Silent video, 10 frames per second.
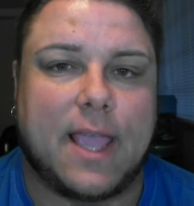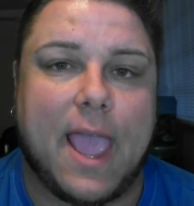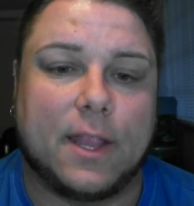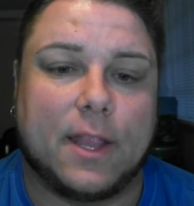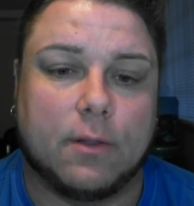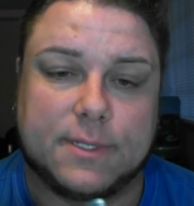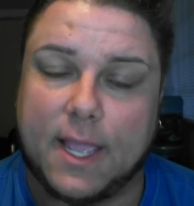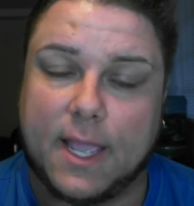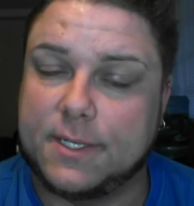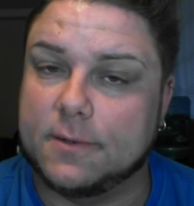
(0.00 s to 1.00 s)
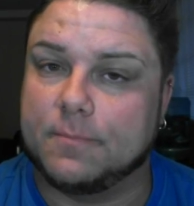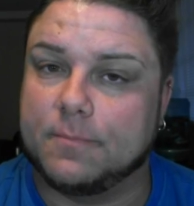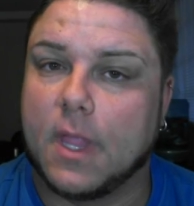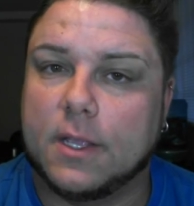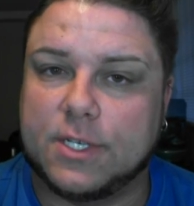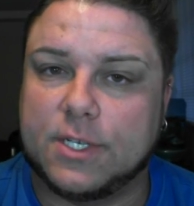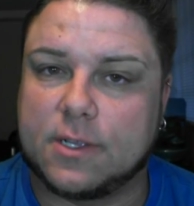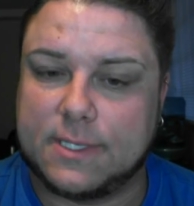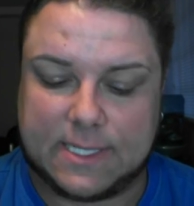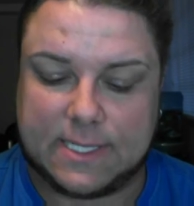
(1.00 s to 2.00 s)
and yours can too. Just
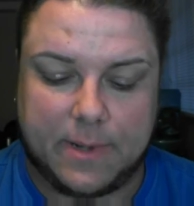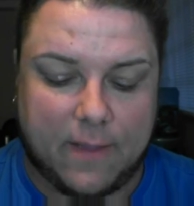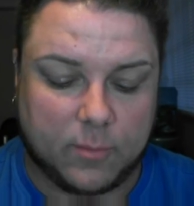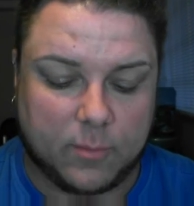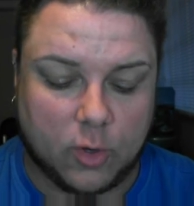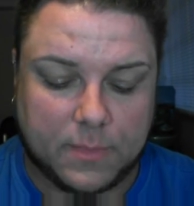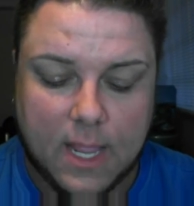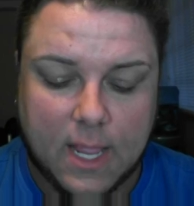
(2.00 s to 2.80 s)
go see somebody have them groomed.